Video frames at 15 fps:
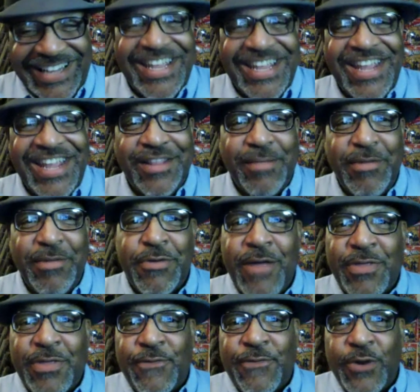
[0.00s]
let me throw
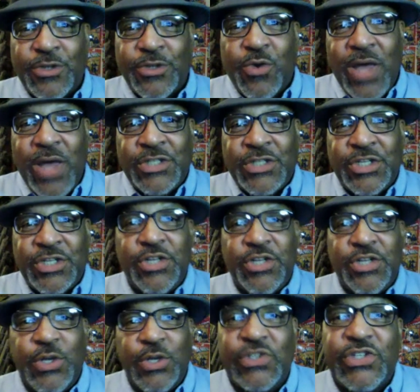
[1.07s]
out the first question.
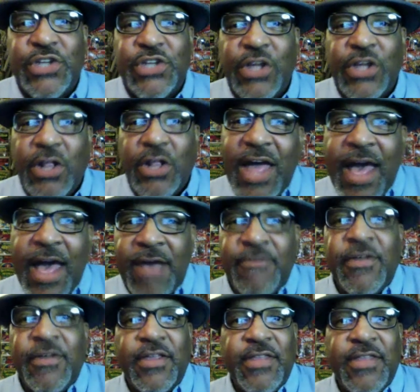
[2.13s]
Do you still have
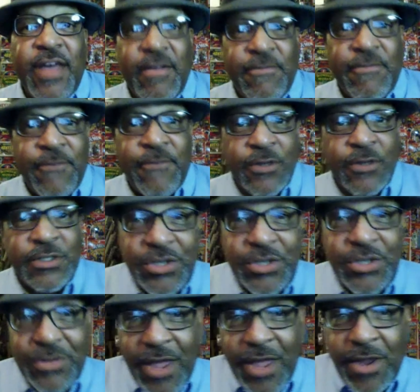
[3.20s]
that first issue
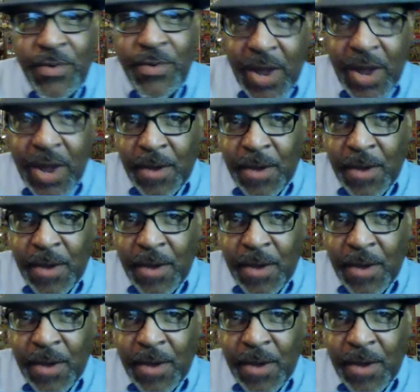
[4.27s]
that you read?